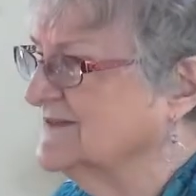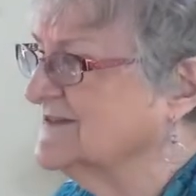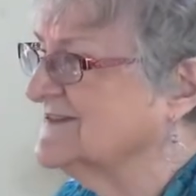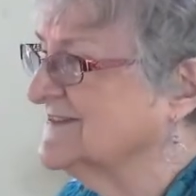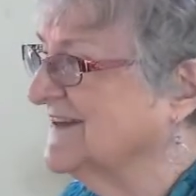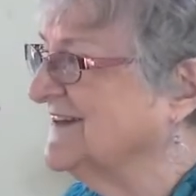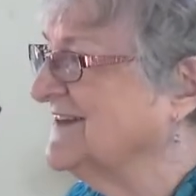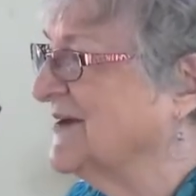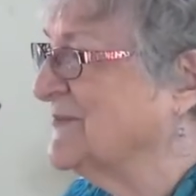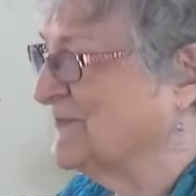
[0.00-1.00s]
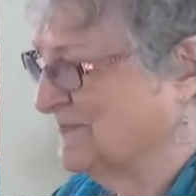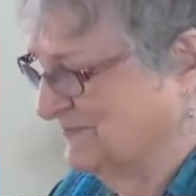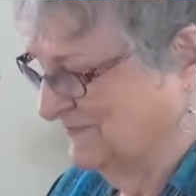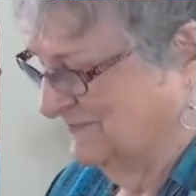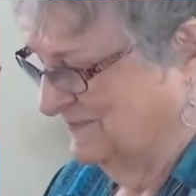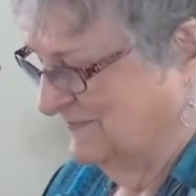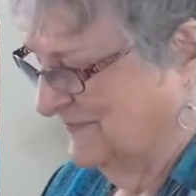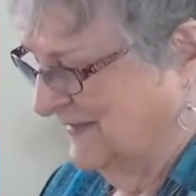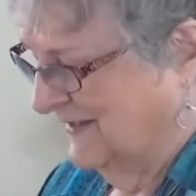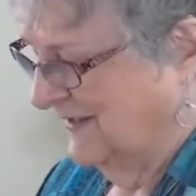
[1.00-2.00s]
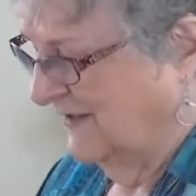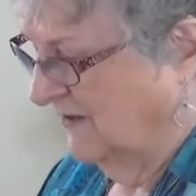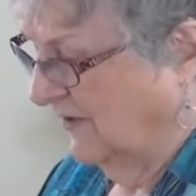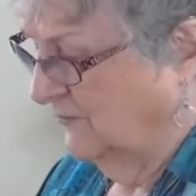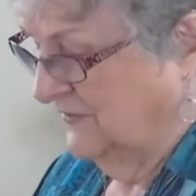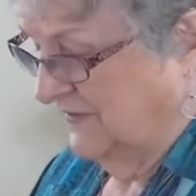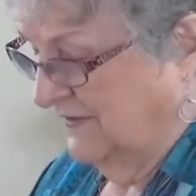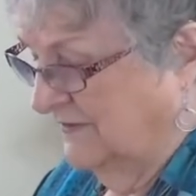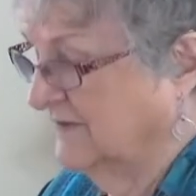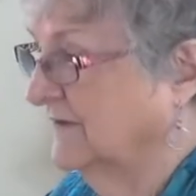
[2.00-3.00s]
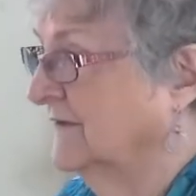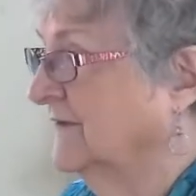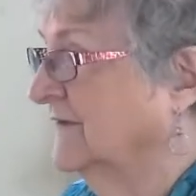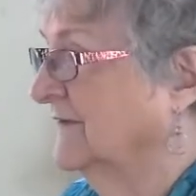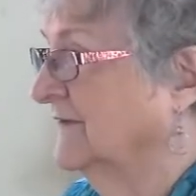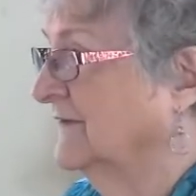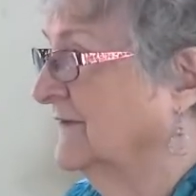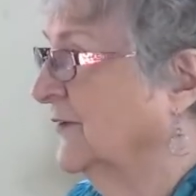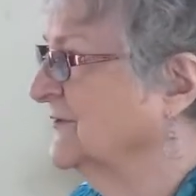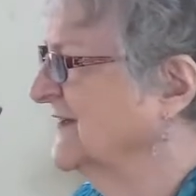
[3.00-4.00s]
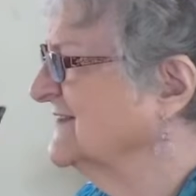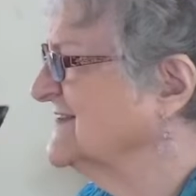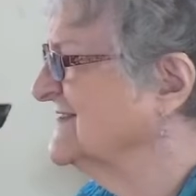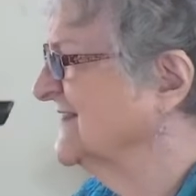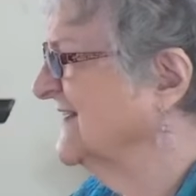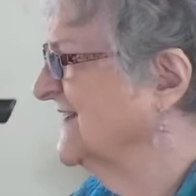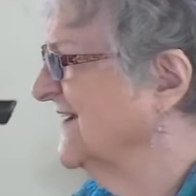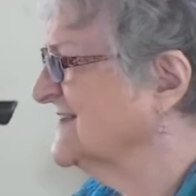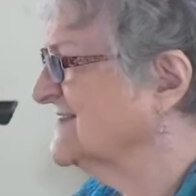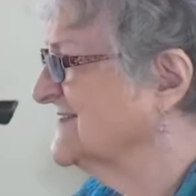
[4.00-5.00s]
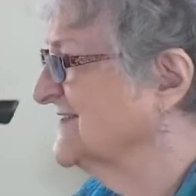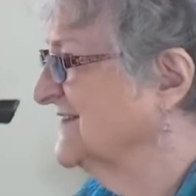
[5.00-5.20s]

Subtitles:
to study them. And I would think they would like to study us.